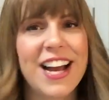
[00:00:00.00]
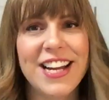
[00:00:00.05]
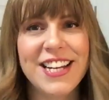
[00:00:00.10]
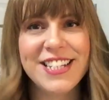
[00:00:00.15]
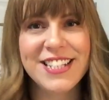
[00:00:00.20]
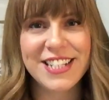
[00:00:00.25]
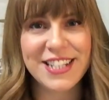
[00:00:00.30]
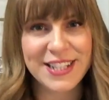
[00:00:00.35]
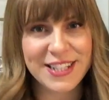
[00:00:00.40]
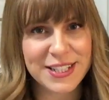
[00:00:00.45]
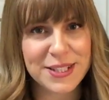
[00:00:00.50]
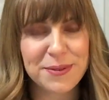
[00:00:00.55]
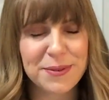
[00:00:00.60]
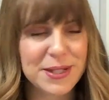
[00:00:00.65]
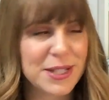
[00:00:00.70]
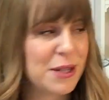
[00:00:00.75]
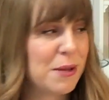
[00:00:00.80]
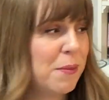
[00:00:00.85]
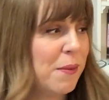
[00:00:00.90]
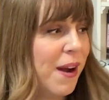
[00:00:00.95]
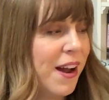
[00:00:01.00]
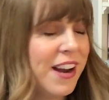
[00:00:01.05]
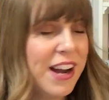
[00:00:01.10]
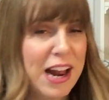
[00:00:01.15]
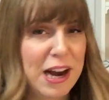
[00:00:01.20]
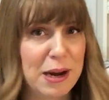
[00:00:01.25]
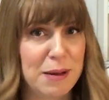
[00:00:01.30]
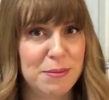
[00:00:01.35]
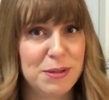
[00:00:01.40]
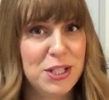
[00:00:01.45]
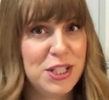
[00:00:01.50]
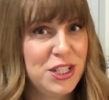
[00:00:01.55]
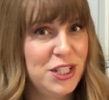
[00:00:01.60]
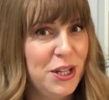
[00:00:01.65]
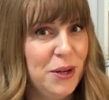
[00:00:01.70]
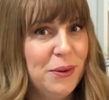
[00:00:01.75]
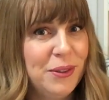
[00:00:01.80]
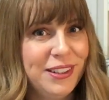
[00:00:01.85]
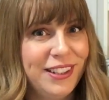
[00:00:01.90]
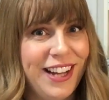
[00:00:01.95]
And this was the one, and I'm
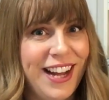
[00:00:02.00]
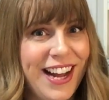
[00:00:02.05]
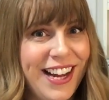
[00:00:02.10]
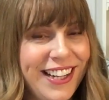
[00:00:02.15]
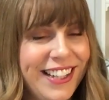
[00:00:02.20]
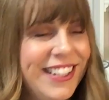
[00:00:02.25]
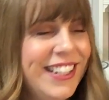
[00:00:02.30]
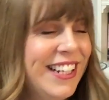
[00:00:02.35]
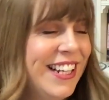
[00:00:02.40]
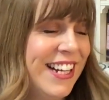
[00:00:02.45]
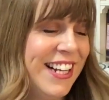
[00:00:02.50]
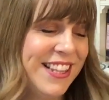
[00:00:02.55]
so glad